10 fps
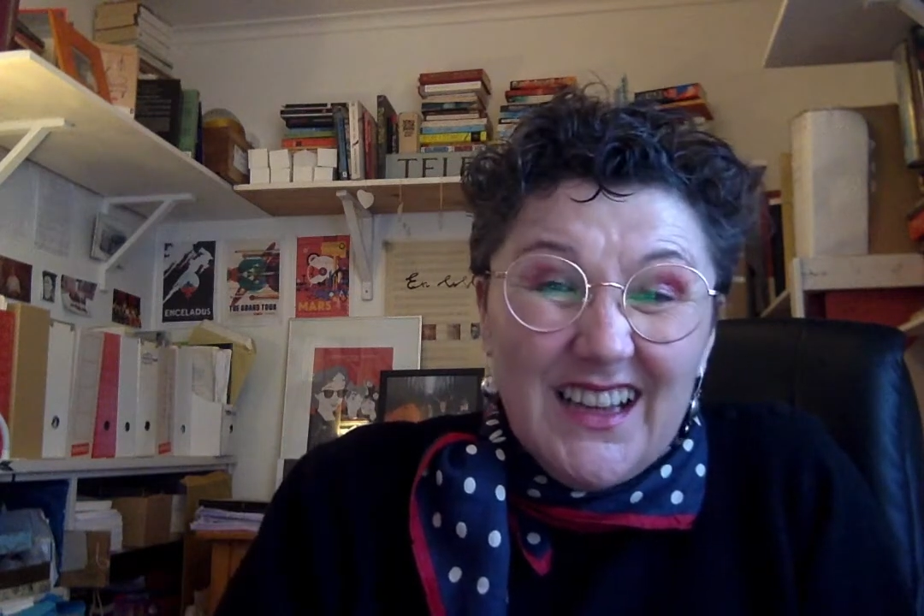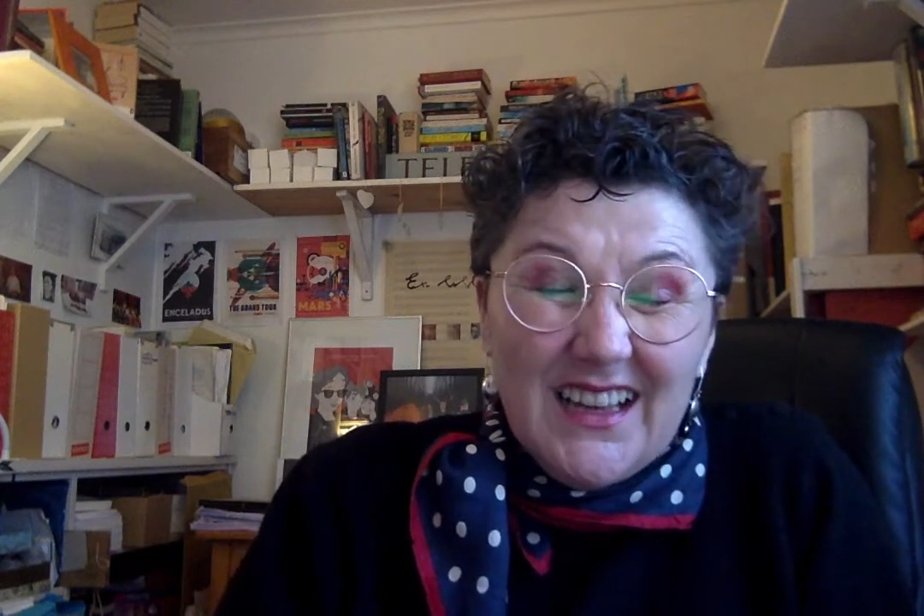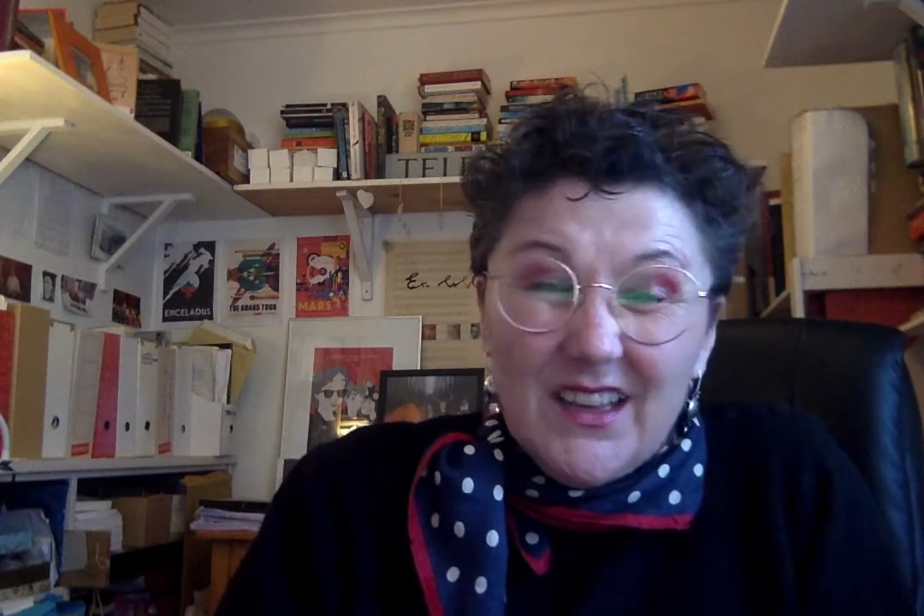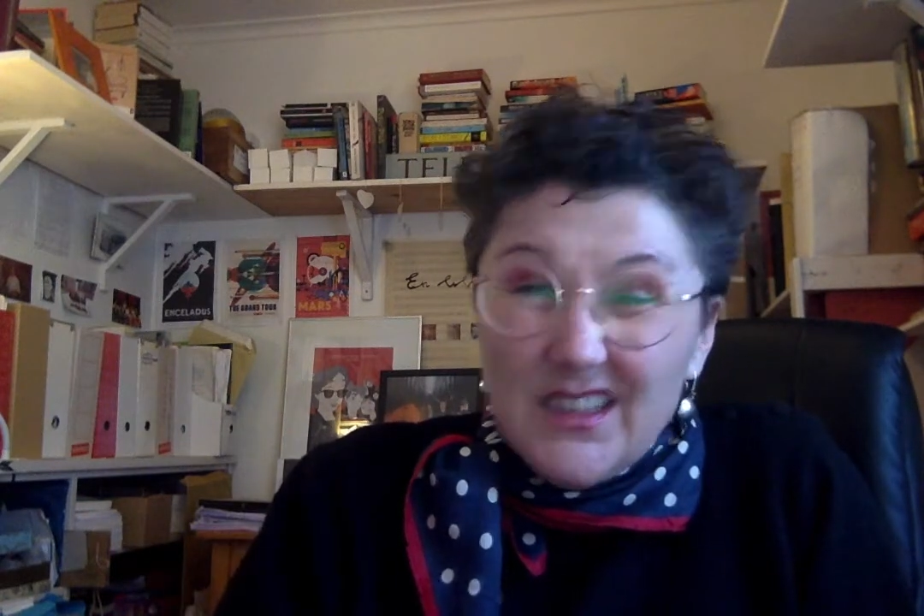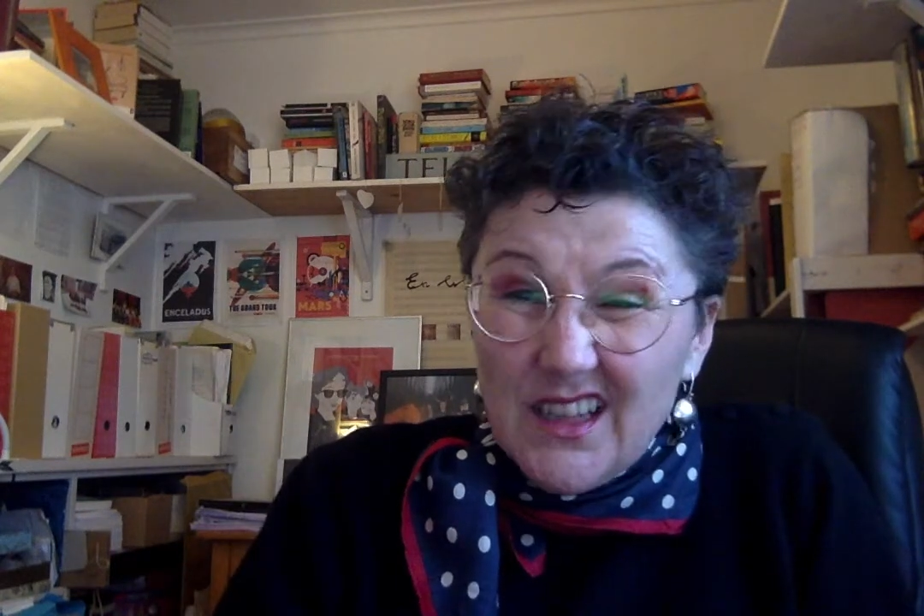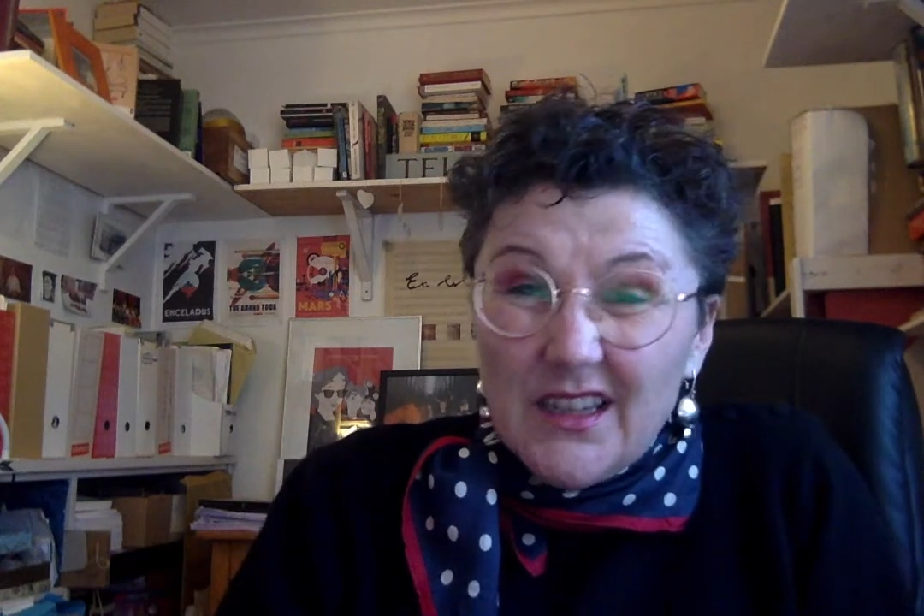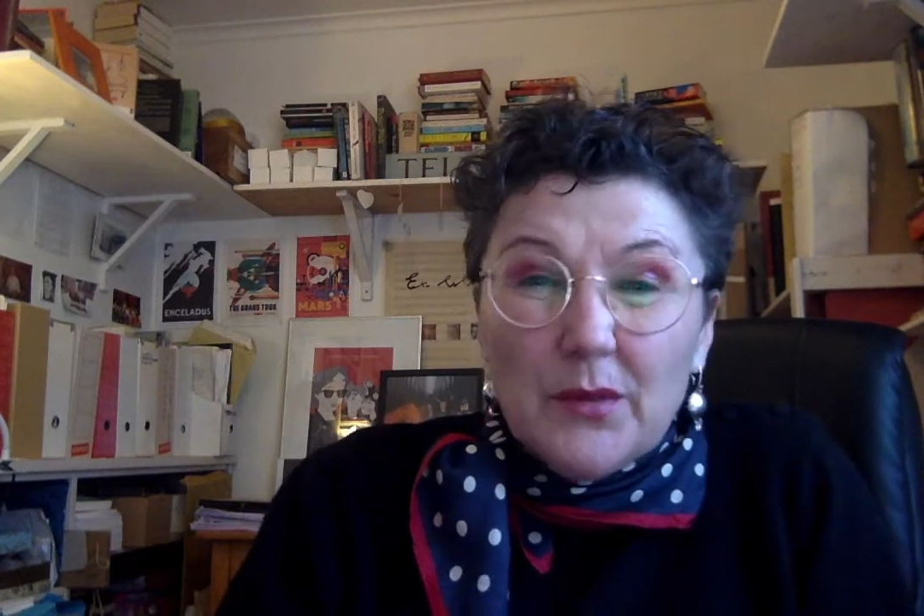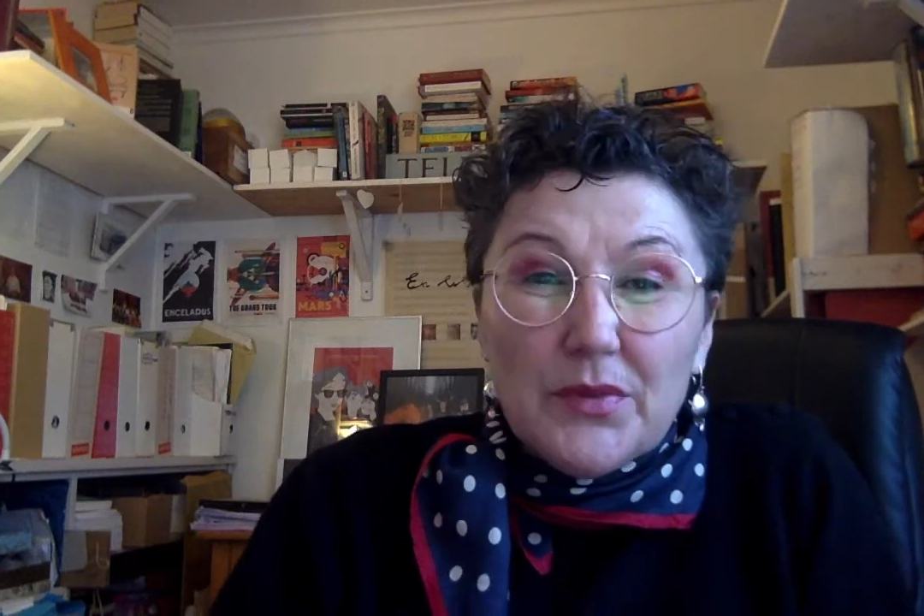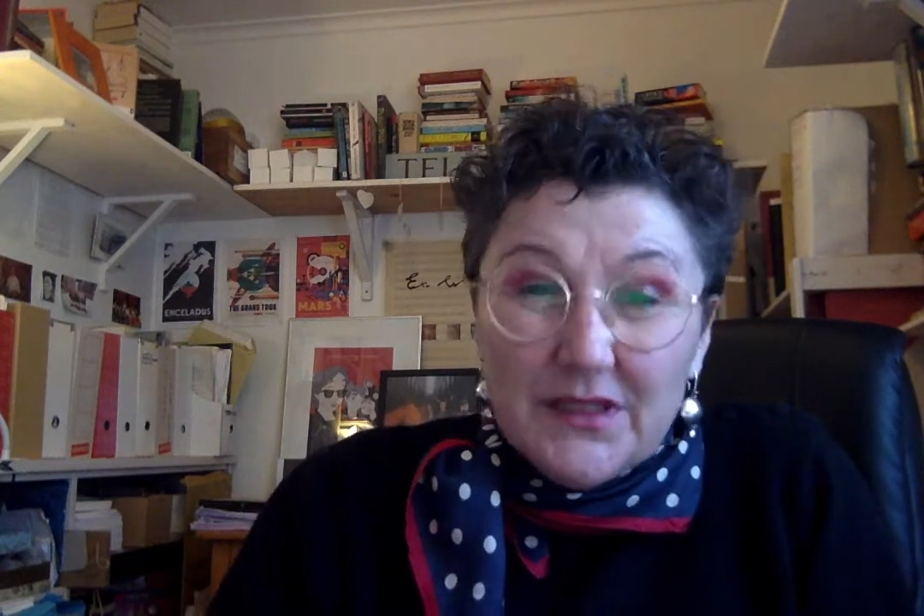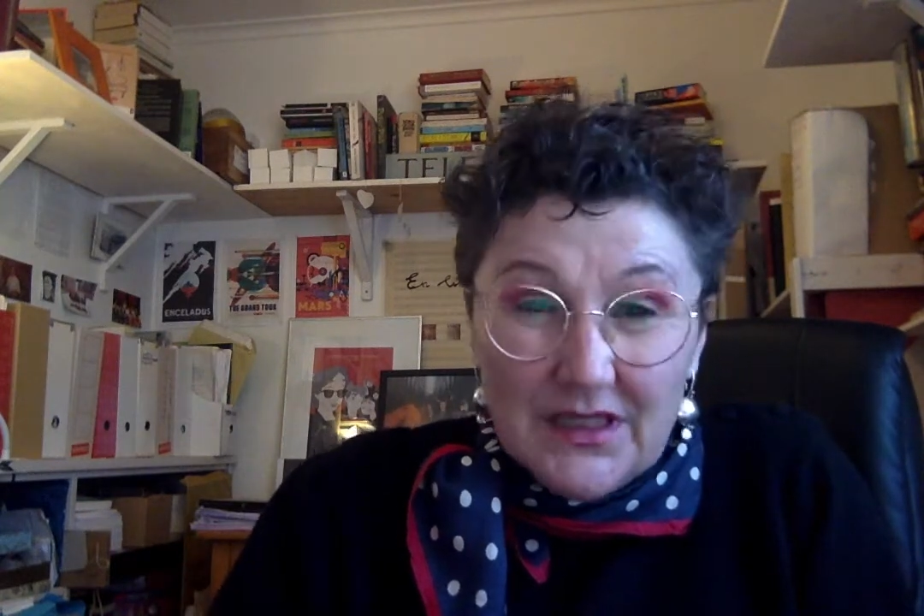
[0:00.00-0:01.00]
a
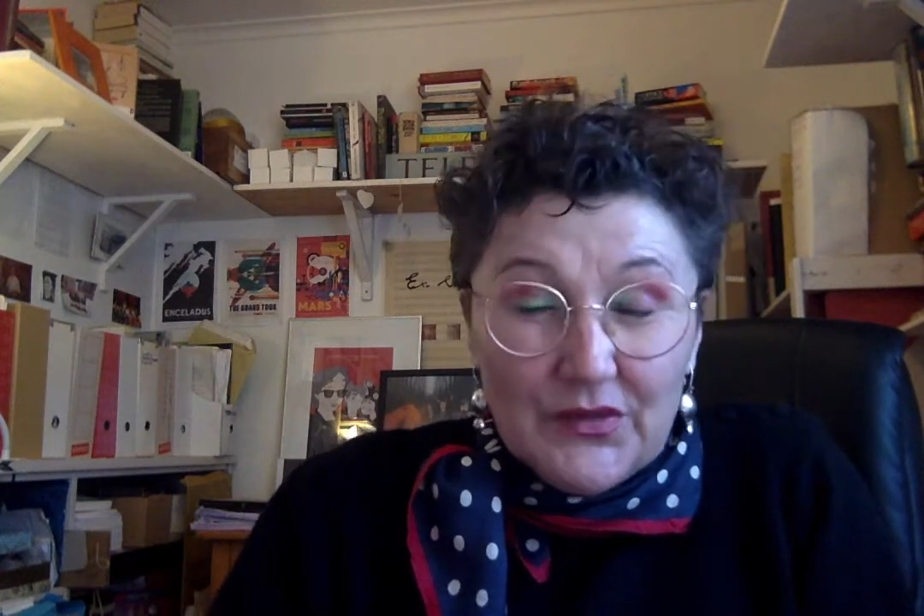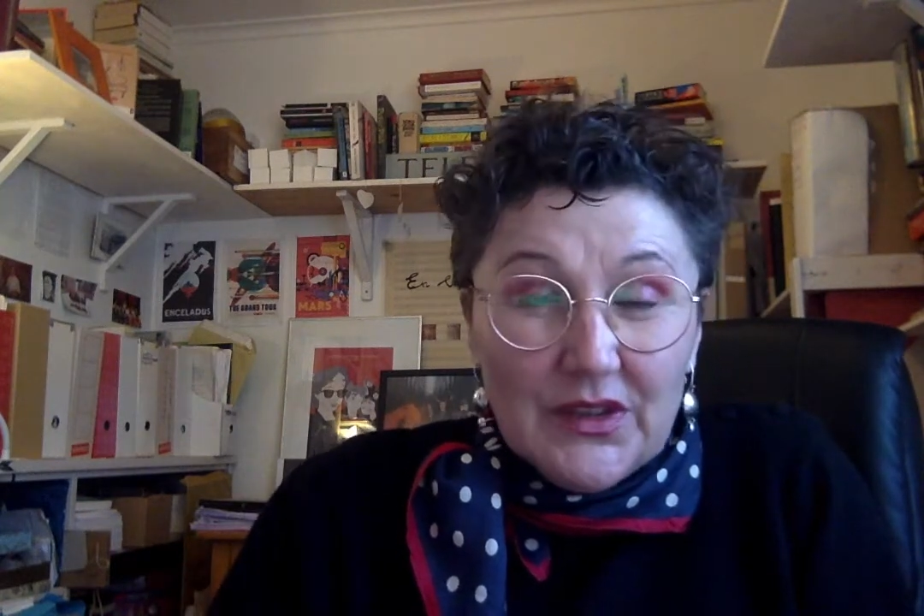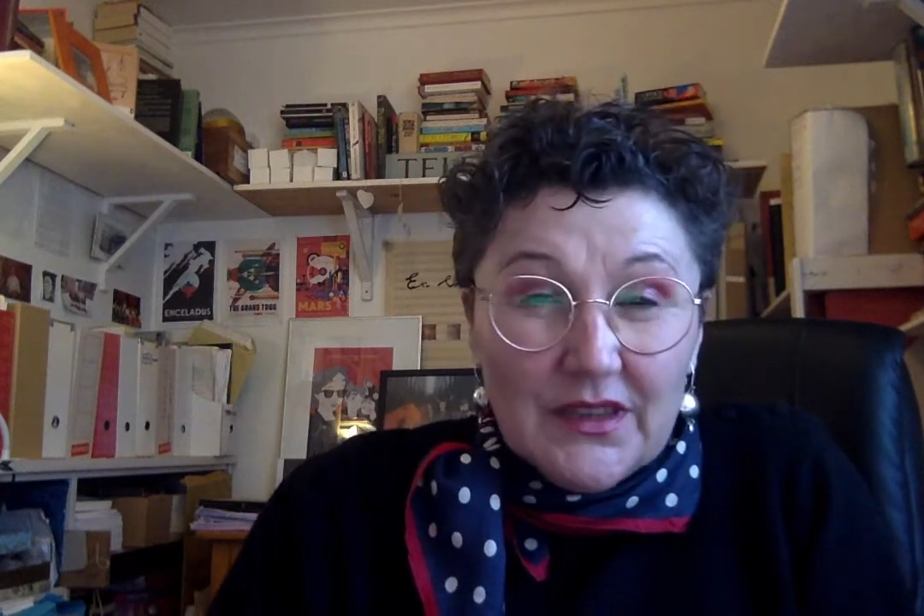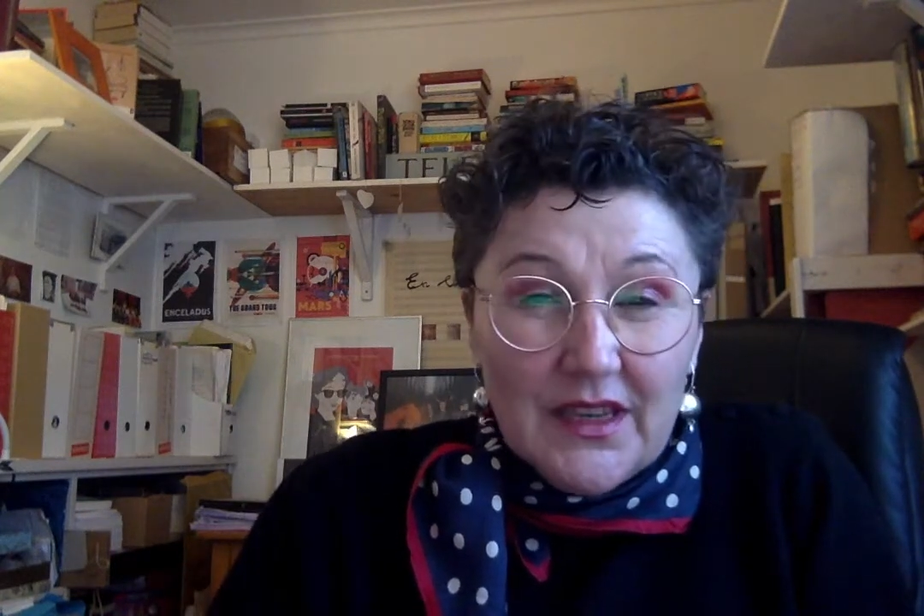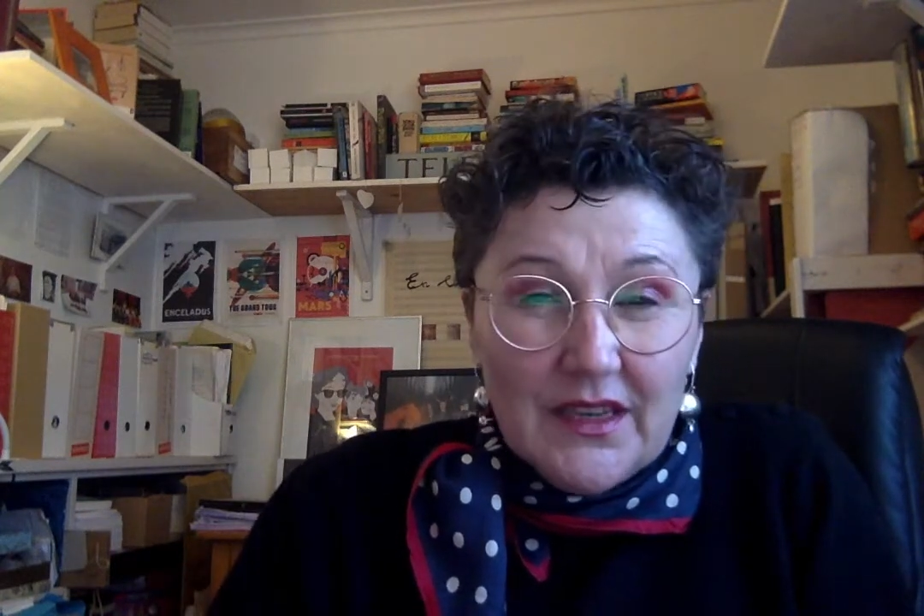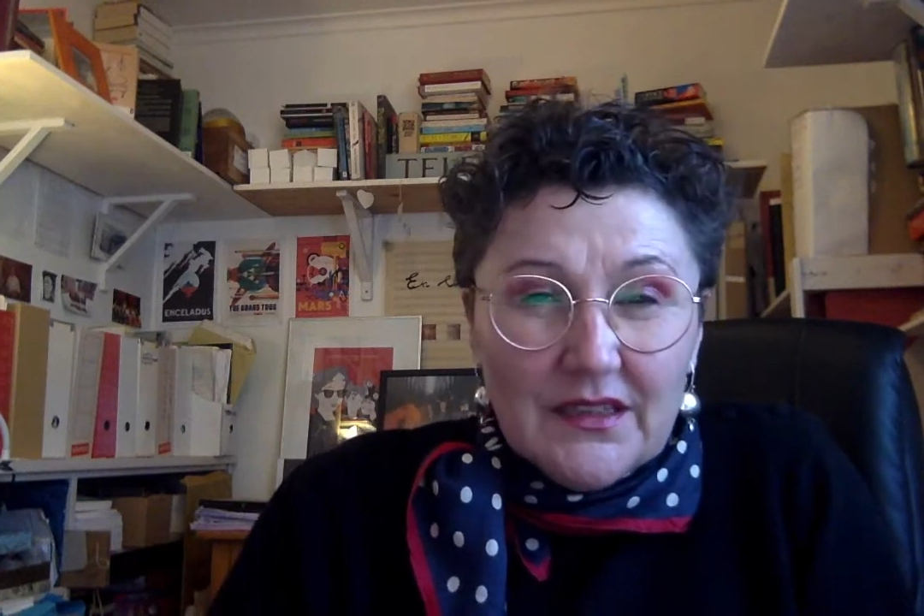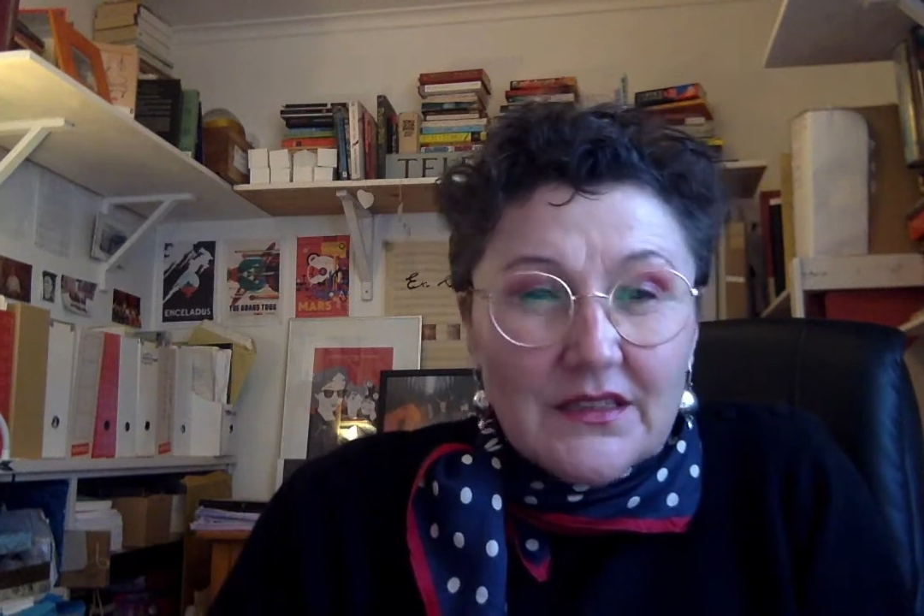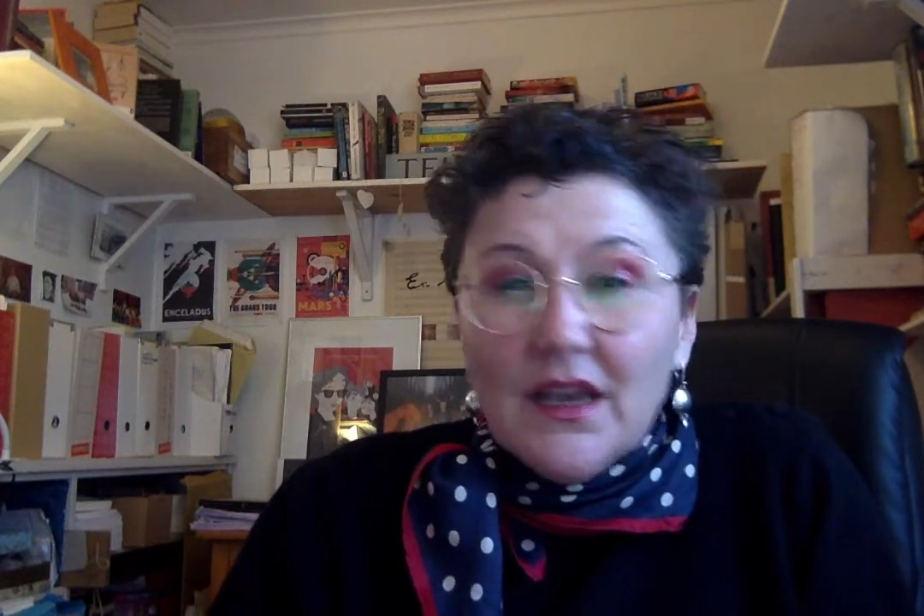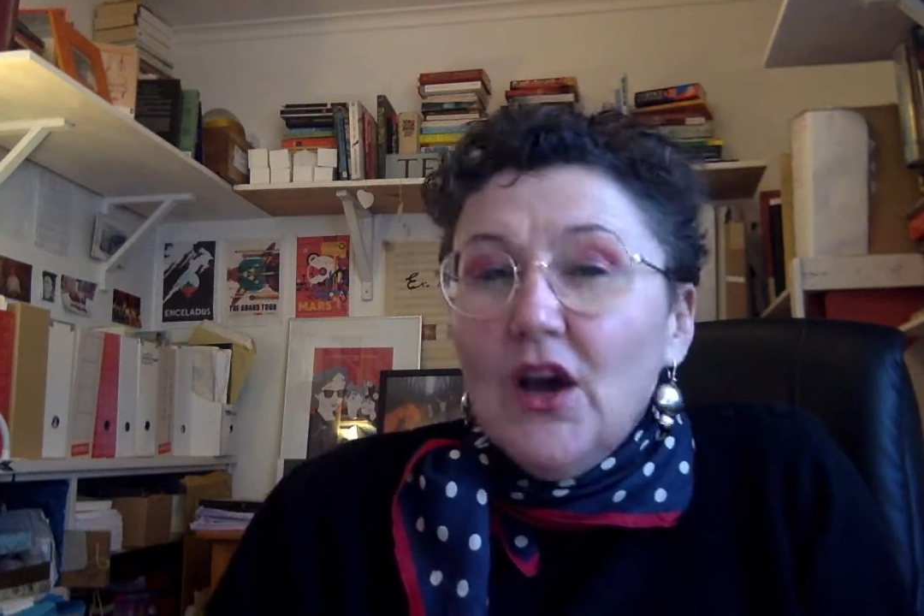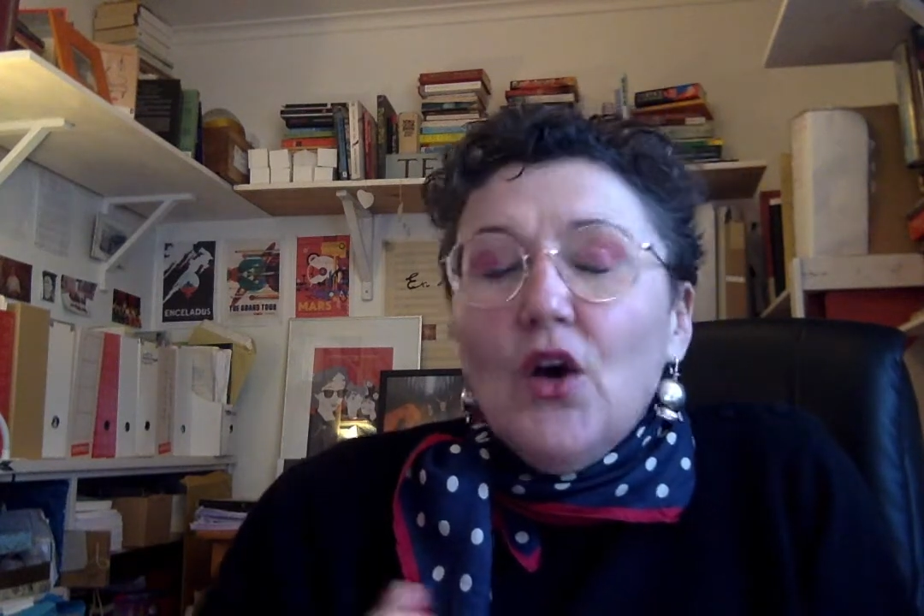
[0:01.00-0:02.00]
number of different things,